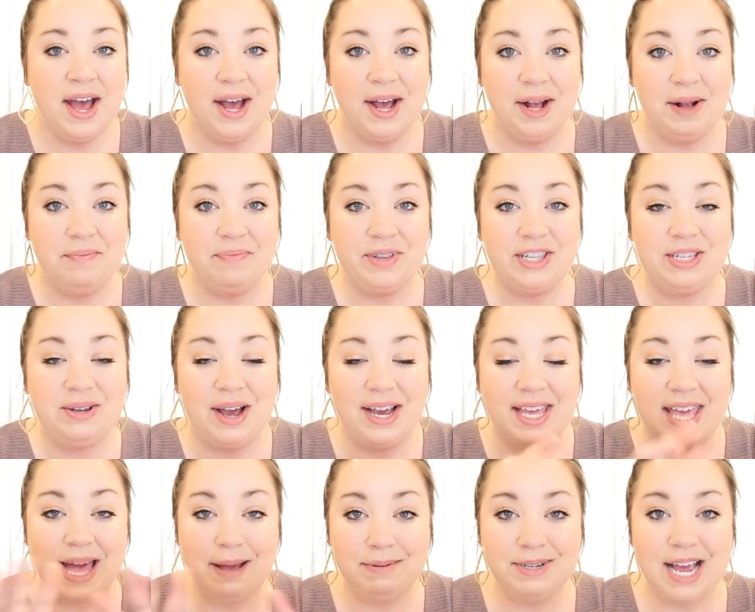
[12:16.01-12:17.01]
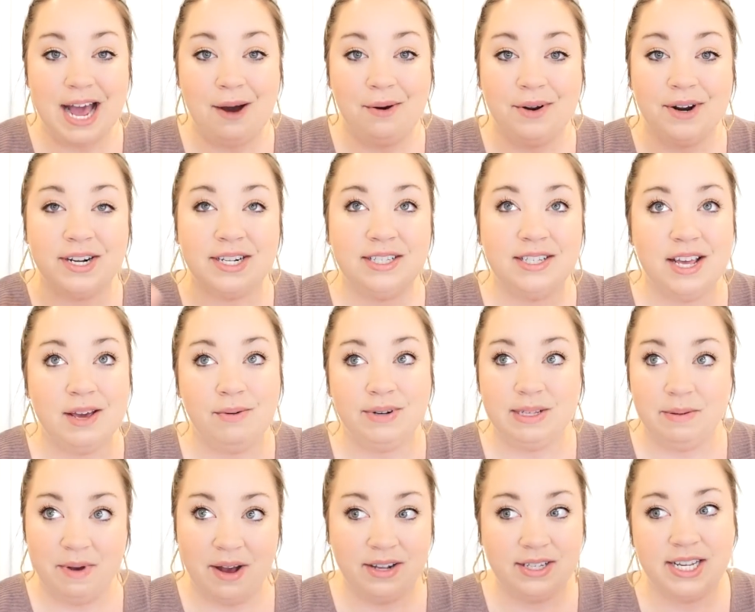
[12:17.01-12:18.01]
Um, so I kept ours. It
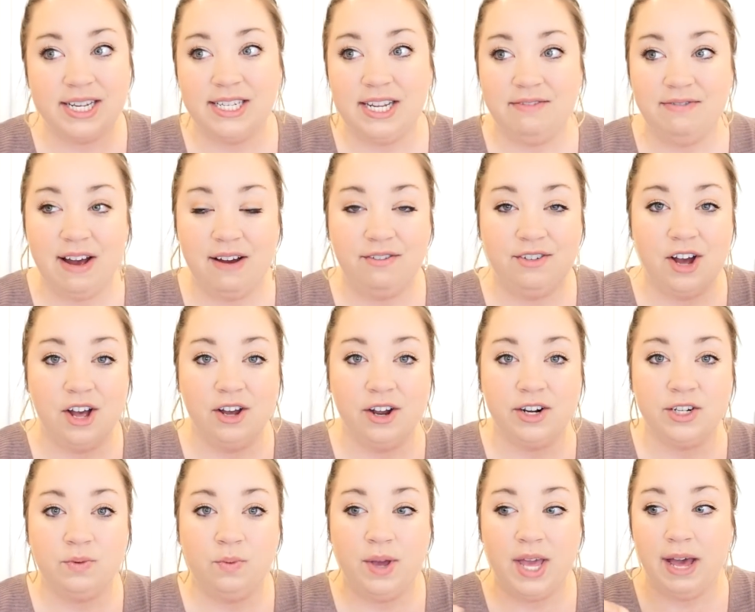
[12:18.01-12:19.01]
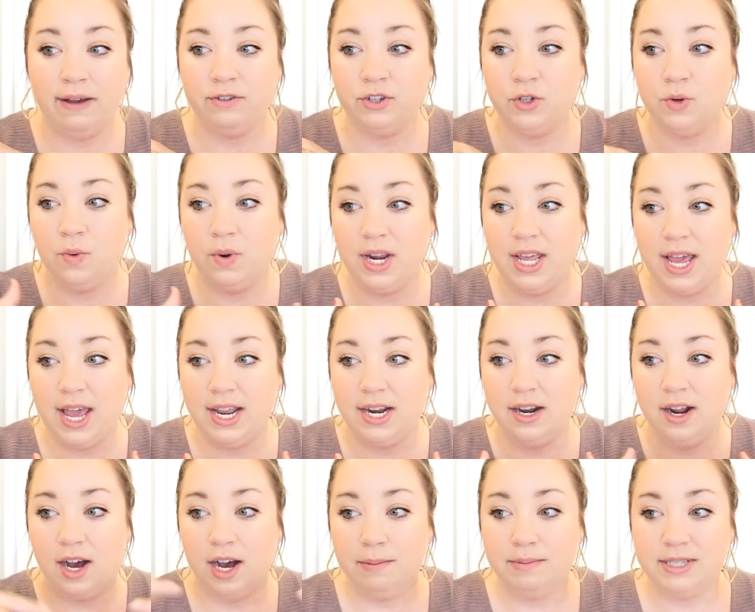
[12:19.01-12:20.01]
was about $65. We have
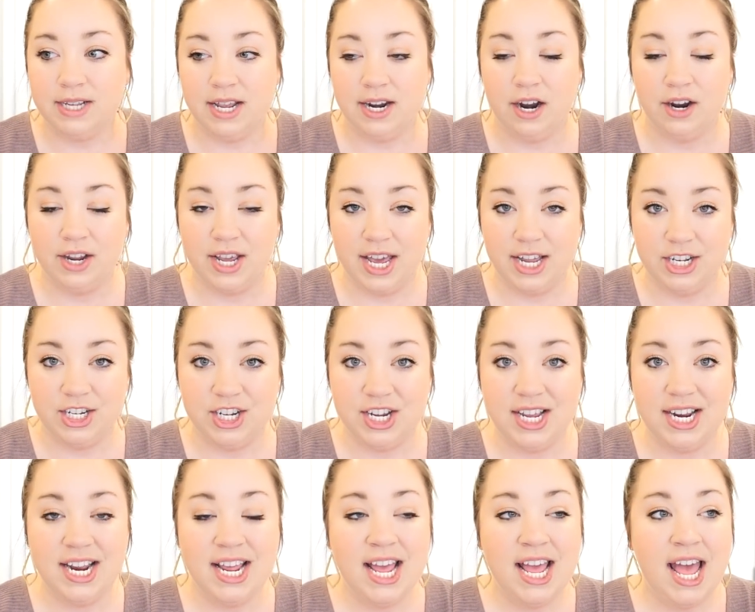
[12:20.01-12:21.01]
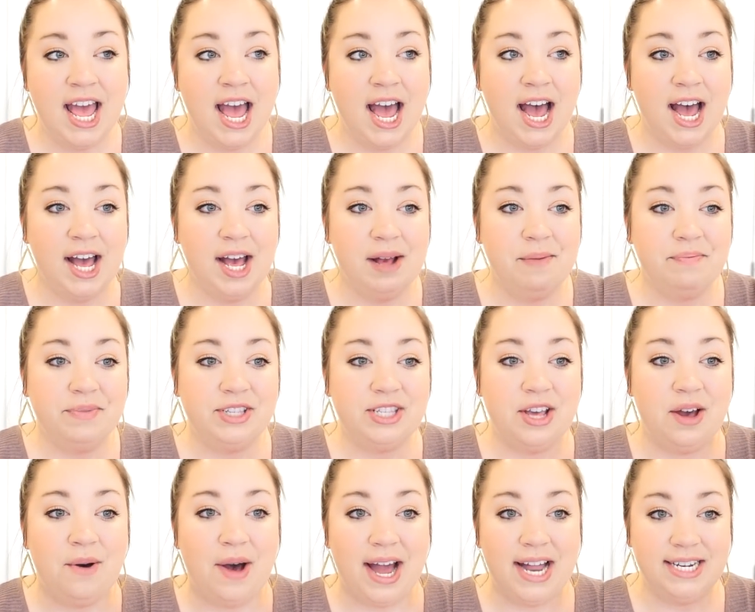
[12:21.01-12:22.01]
28 knobs in our kitchen. Um,
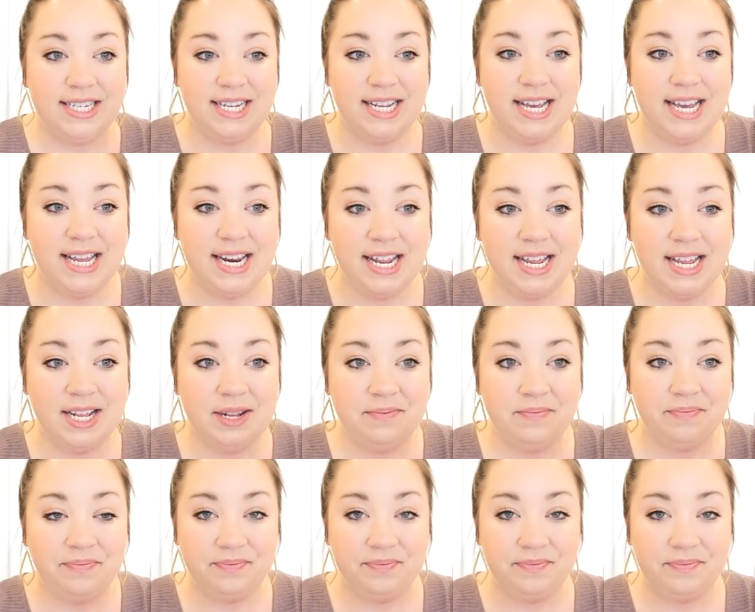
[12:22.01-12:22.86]
so I did